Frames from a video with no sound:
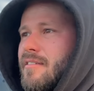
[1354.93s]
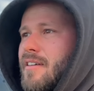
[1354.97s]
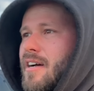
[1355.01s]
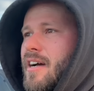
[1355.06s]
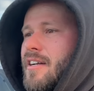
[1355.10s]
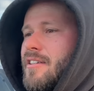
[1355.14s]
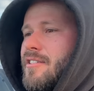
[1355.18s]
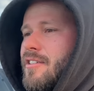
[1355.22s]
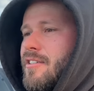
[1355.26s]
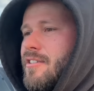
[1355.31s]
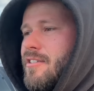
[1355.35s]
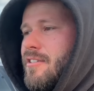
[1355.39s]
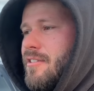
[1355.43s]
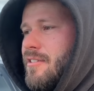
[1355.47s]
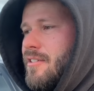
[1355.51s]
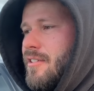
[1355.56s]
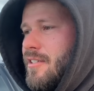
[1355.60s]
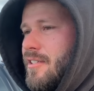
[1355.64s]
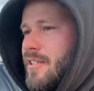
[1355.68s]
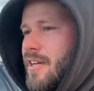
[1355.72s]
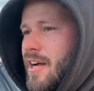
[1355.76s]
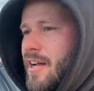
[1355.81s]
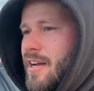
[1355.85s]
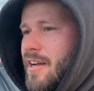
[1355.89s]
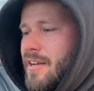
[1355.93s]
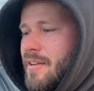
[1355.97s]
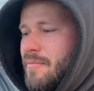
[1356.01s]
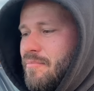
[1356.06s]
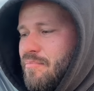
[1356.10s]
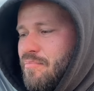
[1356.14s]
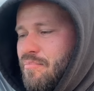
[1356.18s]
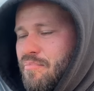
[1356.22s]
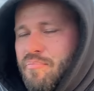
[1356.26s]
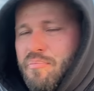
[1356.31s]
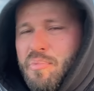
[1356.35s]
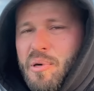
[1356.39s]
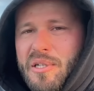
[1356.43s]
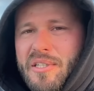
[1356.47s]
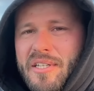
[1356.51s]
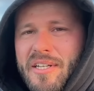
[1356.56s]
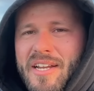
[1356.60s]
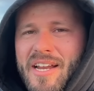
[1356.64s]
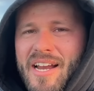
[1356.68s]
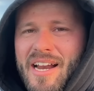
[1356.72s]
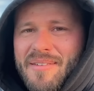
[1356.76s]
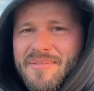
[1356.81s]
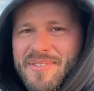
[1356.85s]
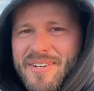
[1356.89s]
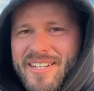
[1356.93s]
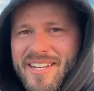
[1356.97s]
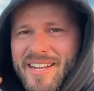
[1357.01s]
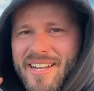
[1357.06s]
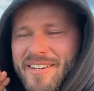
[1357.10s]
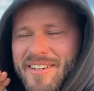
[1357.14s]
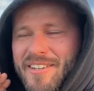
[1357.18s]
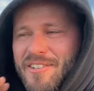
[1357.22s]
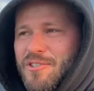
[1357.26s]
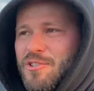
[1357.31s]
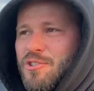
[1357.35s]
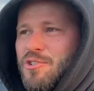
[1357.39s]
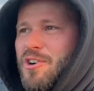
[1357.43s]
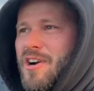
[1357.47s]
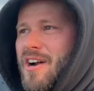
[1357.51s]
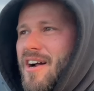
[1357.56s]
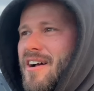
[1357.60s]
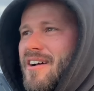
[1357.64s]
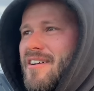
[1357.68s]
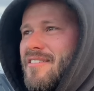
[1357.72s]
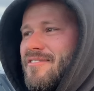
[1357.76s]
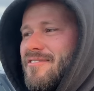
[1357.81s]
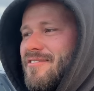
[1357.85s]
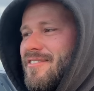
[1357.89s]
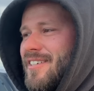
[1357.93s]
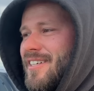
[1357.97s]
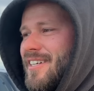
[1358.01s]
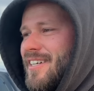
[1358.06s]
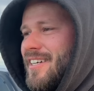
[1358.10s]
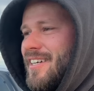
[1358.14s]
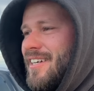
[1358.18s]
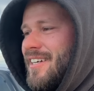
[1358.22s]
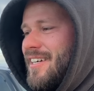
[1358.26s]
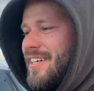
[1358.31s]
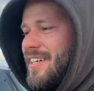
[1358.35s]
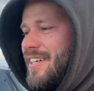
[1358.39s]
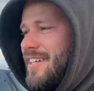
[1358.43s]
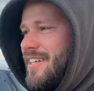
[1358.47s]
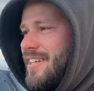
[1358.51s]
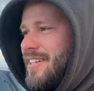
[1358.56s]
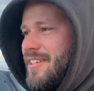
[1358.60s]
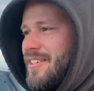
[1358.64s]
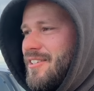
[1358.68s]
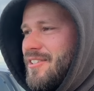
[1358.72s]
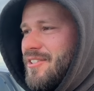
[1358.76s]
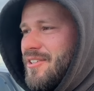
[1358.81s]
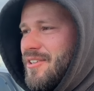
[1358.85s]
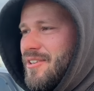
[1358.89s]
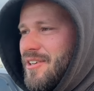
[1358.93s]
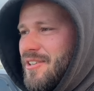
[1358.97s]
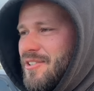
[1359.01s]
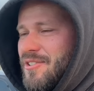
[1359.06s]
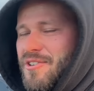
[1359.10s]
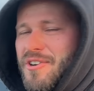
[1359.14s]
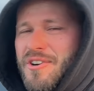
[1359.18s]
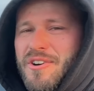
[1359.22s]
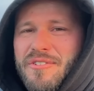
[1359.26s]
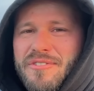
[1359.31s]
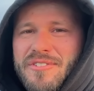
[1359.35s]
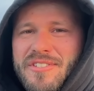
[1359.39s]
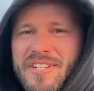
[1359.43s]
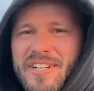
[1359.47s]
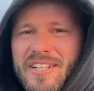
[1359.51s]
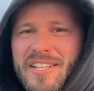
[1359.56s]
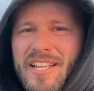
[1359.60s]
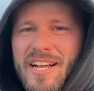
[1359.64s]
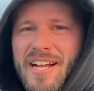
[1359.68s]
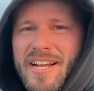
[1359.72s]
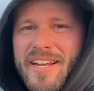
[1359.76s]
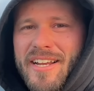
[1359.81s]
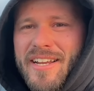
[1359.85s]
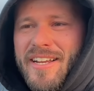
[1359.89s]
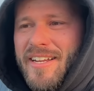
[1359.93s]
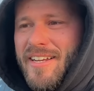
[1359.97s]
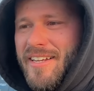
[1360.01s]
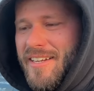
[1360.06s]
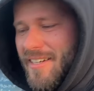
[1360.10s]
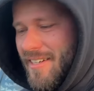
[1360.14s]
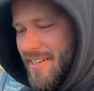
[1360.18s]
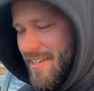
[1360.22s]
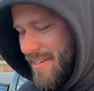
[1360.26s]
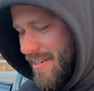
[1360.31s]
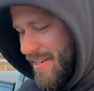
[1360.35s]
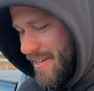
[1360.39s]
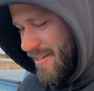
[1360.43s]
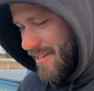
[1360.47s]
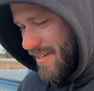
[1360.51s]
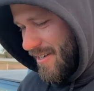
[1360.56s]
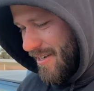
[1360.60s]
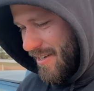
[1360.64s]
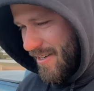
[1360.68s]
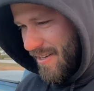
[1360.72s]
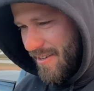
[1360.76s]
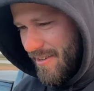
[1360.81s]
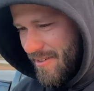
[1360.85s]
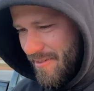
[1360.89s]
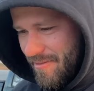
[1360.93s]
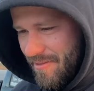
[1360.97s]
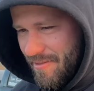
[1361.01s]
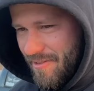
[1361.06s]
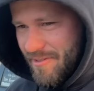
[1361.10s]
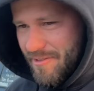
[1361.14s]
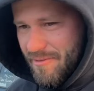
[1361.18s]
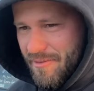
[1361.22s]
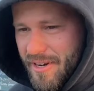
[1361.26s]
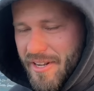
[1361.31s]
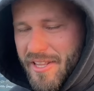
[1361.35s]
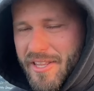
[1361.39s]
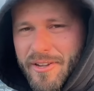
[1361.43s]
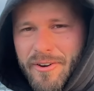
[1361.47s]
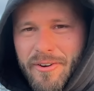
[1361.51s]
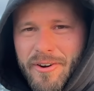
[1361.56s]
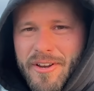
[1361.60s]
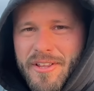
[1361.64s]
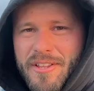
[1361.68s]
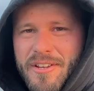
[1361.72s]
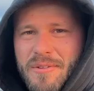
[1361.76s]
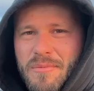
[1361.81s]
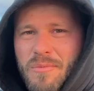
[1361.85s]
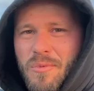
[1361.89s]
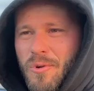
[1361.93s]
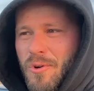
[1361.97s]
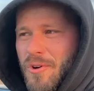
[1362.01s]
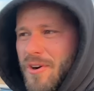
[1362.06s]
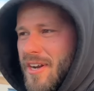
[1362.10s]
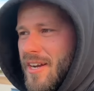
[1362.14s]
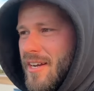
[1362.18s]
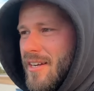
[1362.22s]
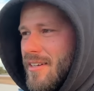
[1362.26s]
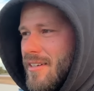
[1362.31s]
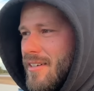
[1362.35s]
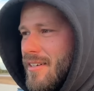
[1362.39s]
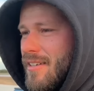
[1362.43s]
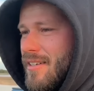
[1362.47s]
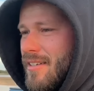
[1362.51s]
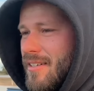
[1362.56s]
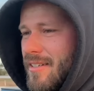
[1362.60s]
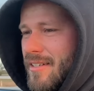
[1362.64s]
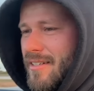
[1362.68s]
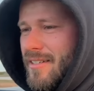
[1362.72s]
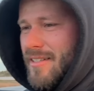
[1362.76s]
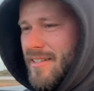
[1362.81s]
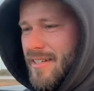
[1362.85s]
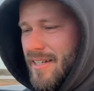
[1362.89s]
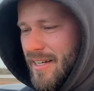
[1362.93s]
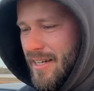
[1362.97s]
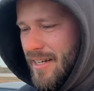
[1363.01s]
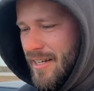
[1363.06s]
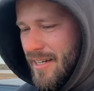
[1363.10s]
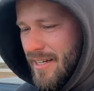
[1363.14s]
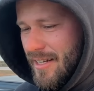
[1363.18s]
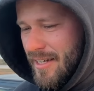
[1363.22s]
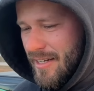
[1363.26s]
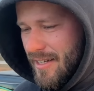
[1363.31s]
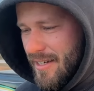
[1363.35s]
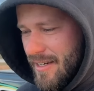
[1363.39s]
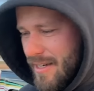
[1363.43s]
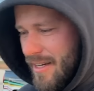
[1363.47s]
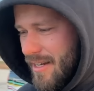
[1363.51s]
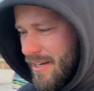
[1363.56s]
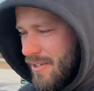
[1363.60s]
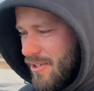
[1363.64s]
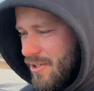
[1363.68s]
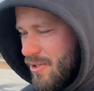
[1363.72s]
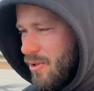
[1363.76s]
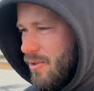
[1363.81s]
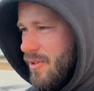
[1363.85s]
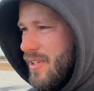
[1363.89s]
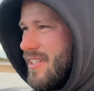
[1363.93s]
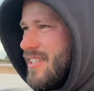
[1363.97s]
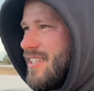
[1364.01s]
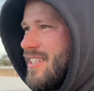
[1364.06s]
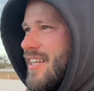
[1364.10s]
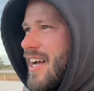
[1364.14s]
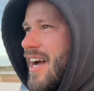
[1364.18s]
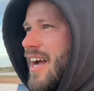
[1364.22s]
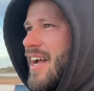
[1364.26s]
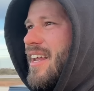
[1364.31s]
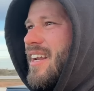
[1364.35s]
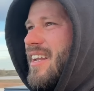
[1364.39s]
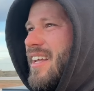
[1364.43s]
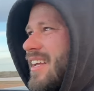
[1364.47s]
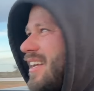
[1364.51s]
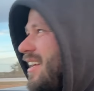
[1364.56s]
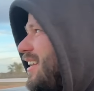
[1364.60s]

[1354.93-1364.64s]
I just decided to put the camera down and drive. So I drove till like 3:30 in the morning, not a soul in sight.